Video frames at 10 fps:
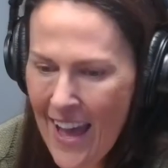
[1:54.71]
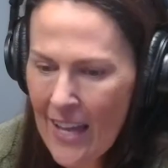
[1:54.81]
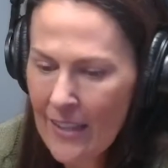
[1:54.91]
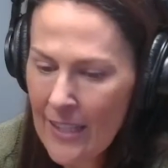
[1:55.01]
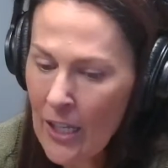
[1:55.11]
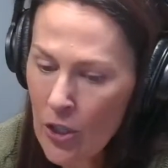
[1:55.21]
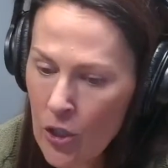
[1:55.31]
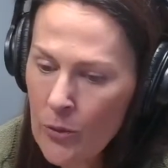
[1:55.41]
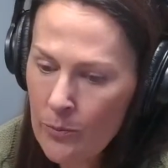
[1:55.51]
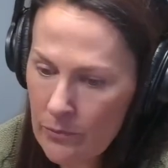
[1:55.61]
They
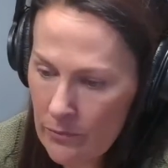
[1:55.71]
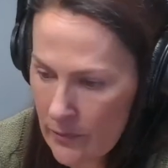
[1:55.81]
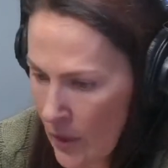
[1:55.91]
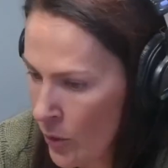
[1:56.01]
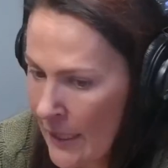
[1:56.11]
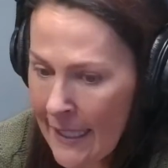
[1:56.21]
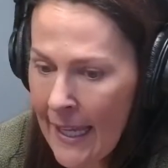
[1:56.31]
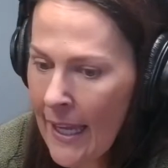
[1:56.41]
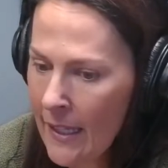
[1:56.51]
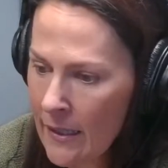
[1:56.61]
could, or they
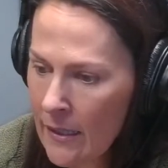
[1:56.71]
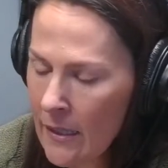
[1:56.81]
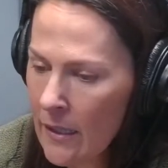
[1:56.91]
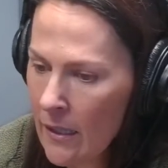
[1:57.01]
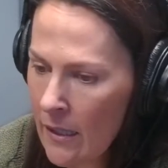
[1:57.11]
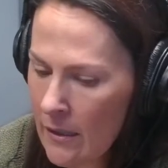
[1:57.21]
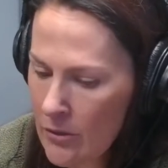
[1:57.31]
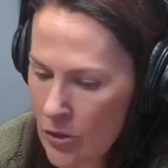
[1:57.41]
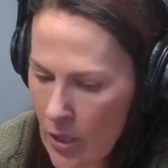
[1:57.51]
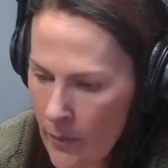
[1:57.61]
can,
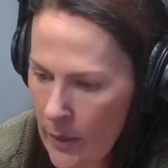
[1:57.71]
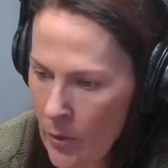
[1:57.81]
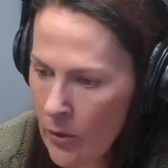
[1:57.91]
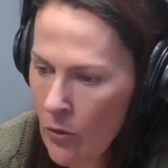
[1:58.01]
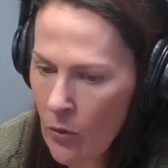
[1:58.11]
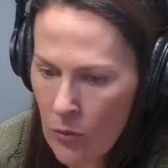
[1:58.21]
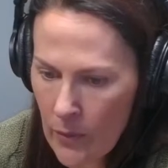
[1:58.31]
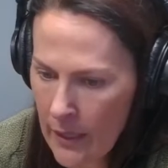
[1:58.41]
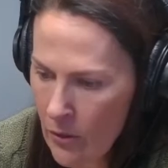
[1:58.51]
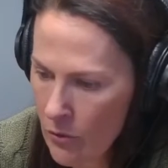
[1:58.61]
stop at a model home
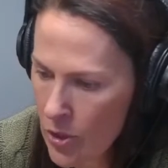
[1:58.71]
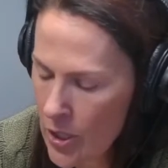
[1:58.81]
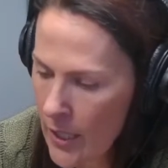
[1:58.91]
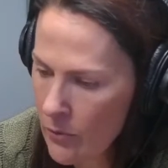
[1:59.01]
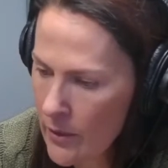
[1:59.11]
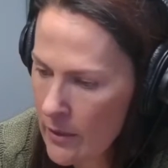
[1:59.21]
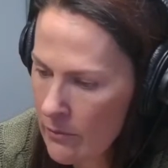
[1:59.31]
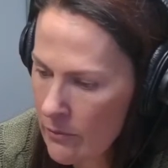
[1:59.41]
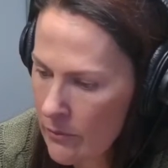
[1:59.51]
and negotiate with the